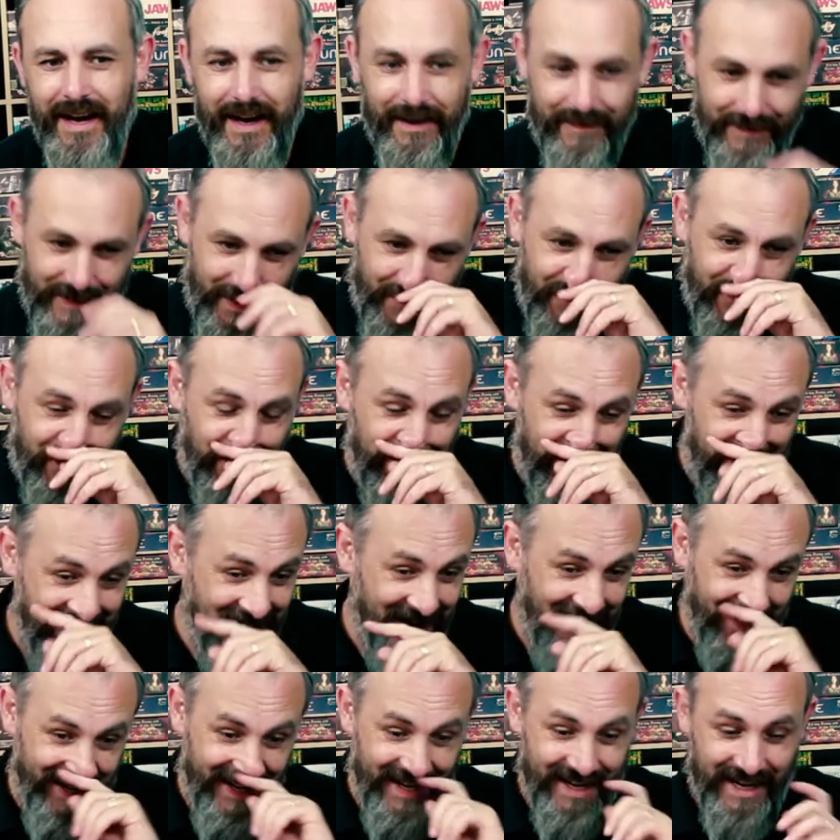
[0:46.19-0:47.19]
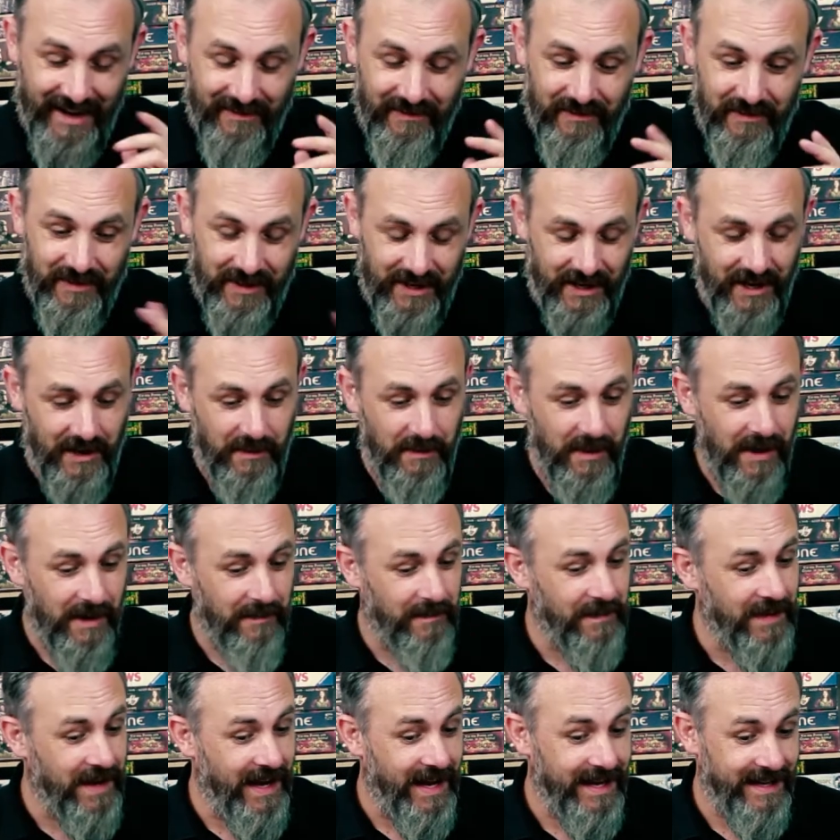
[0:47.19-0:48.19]
I've come from work and I thought, you know
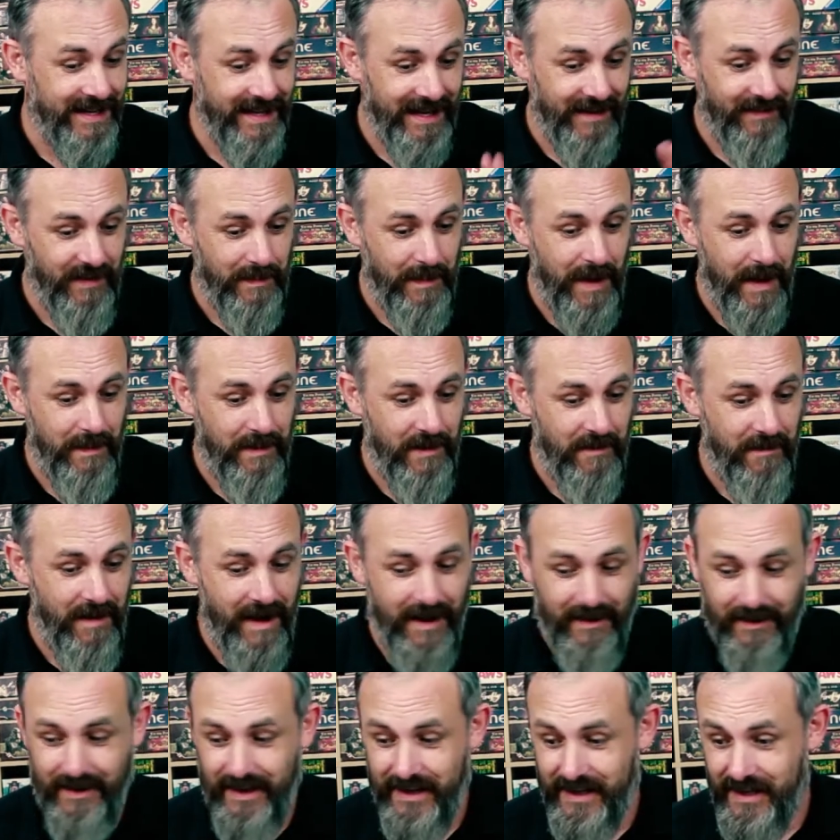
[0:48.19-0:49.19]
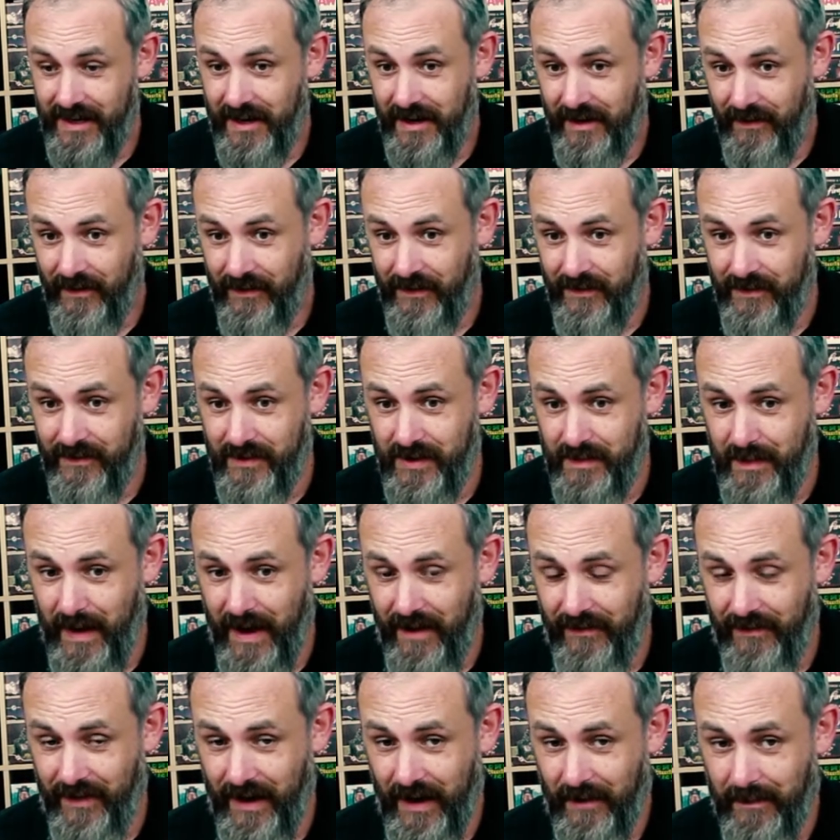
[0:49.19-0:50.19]
what, I didn't have the baby around, it's kind of
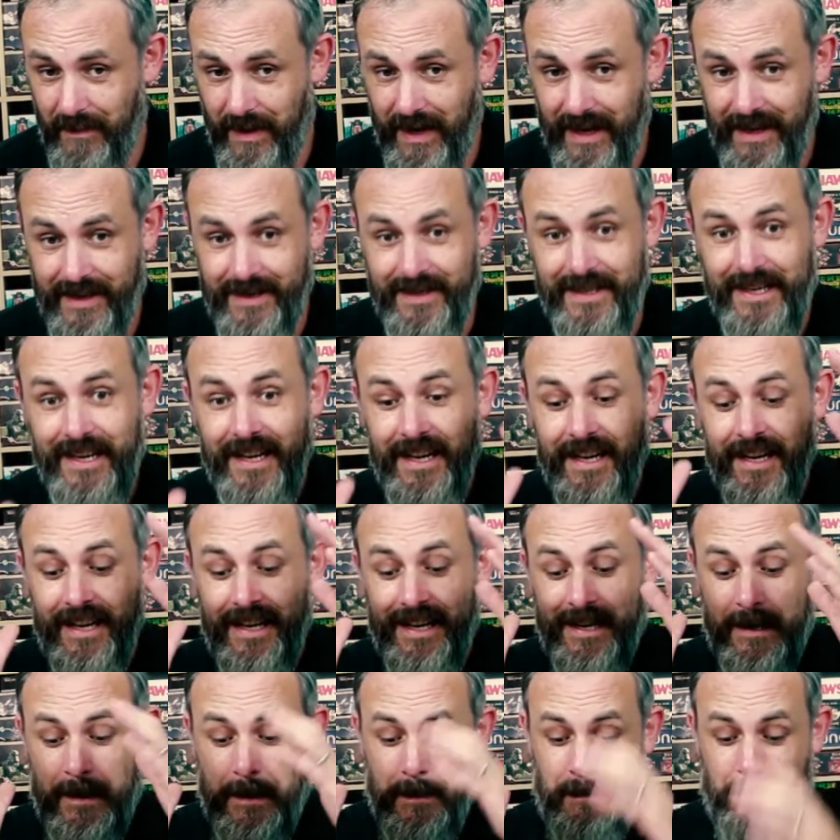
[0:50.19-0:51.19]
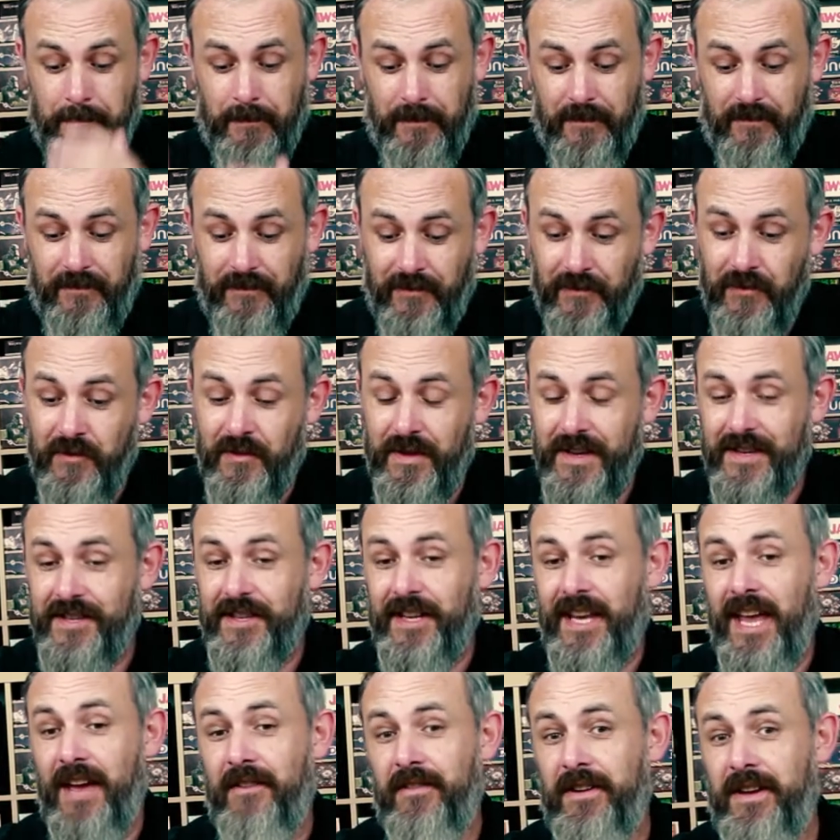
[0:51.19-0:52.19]
spare 5 minutes through this
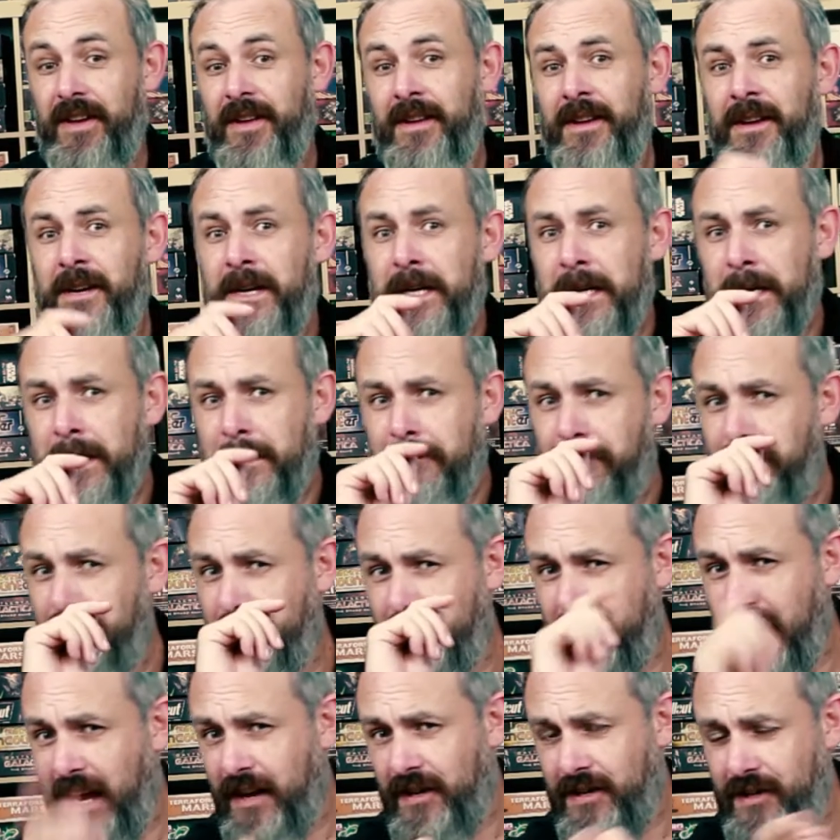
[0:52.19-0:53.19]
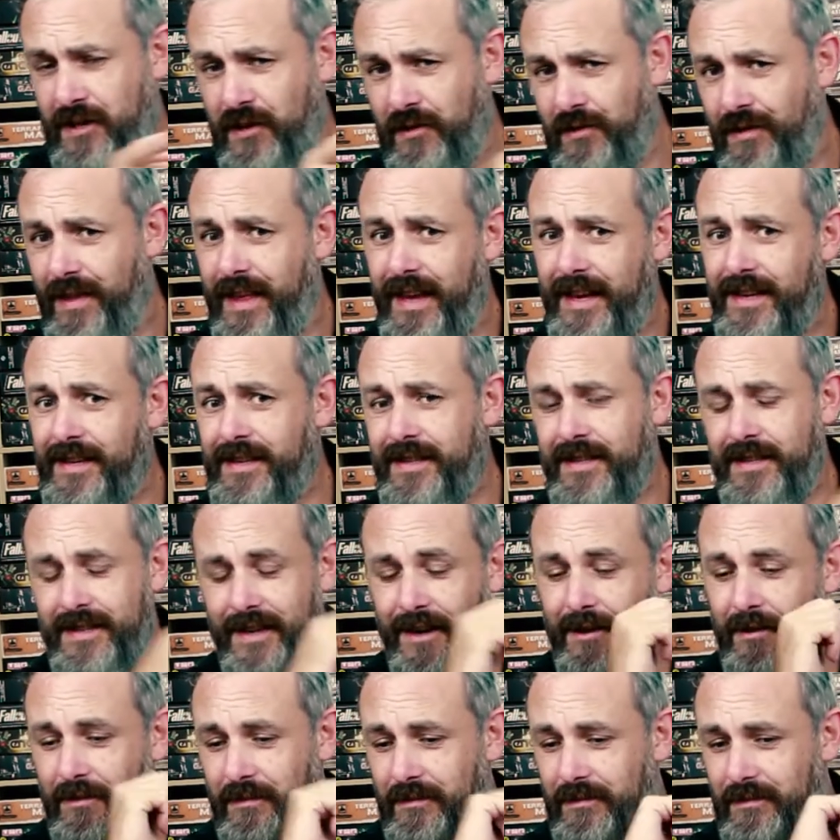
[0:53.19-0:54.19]
together, let's do this.
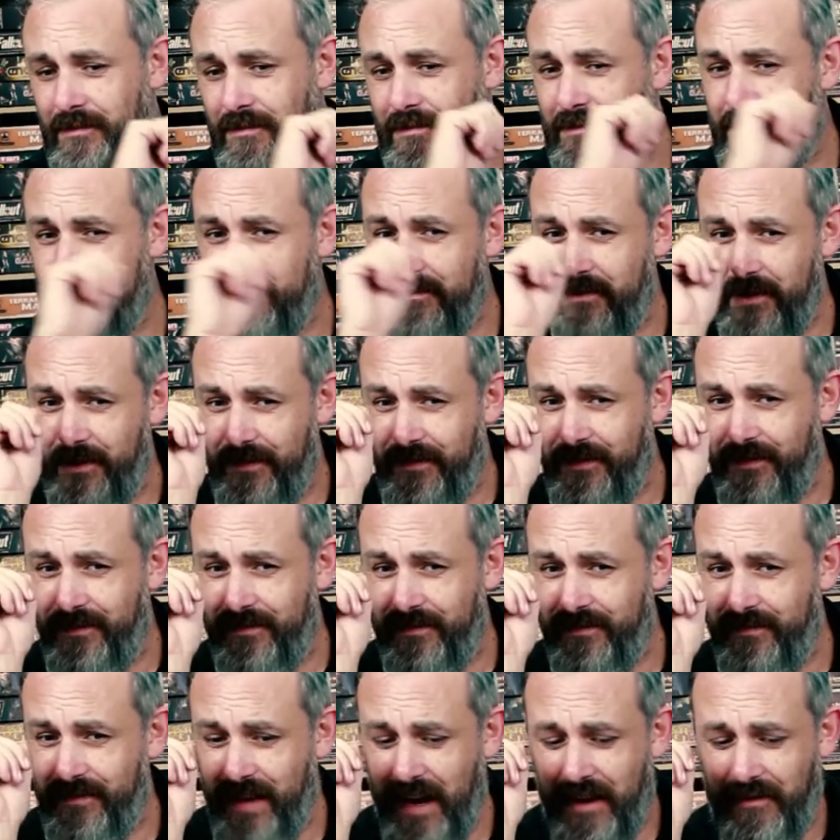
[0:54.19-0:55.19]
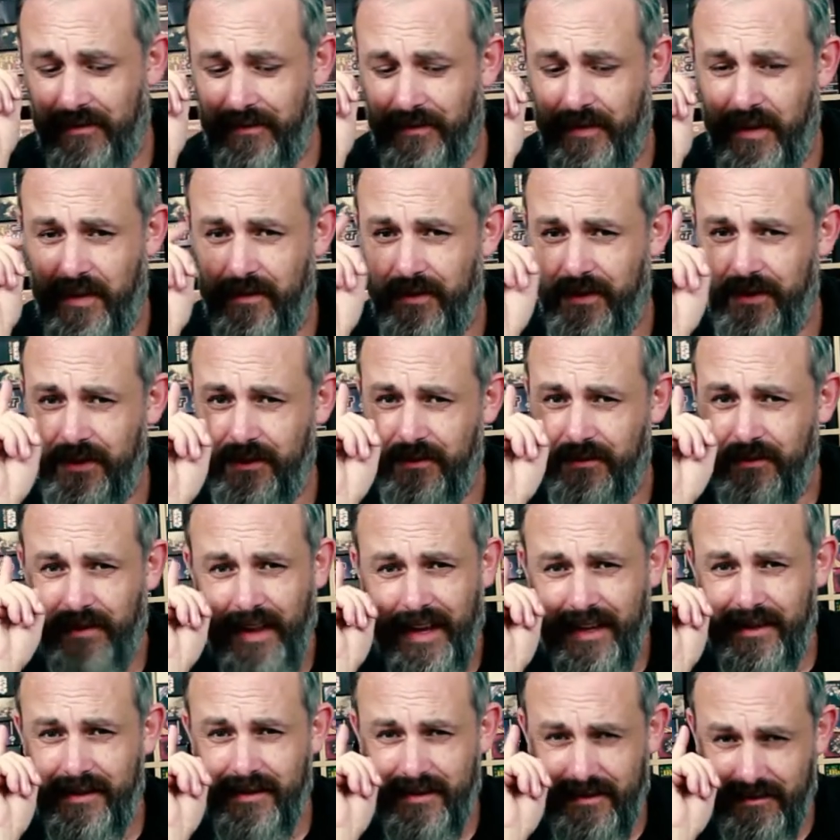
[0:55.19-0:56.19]
So without further ado,
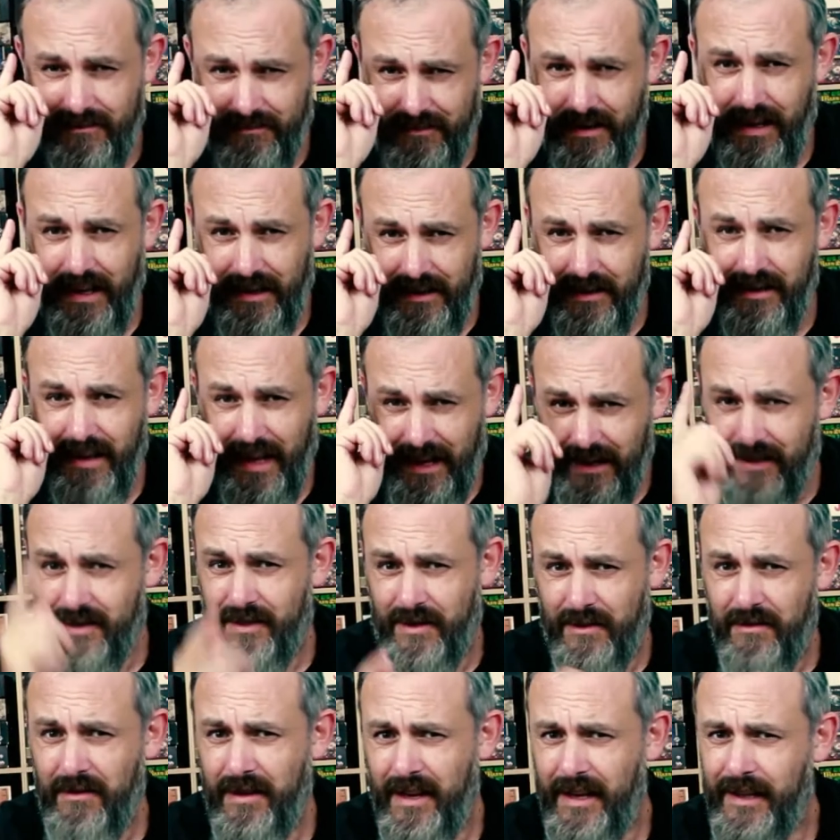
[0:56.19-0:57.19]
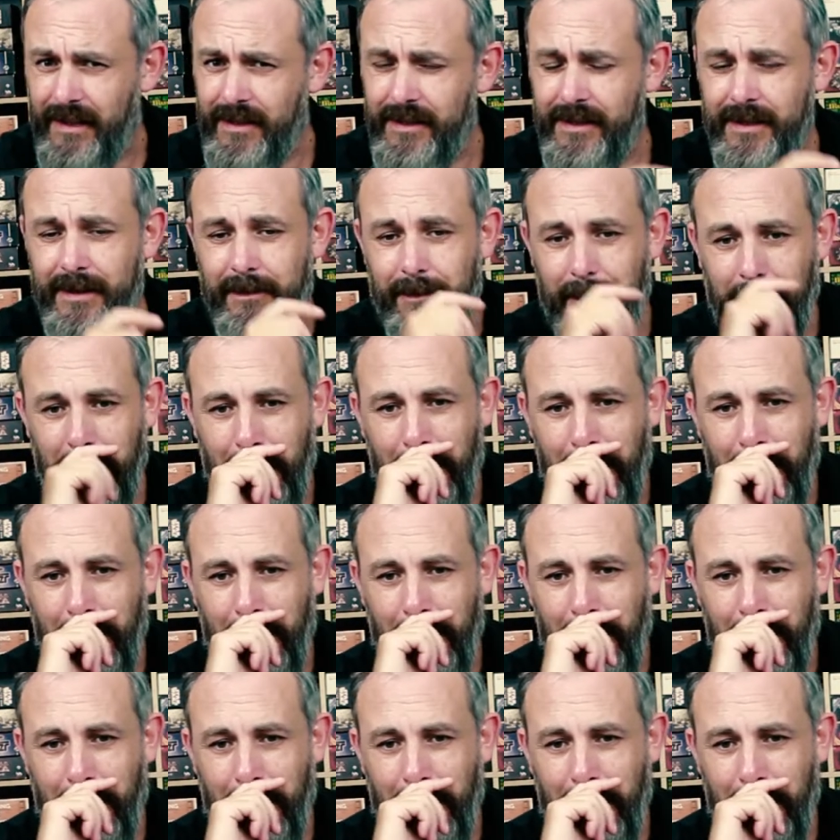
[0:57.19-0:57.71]
let's do this.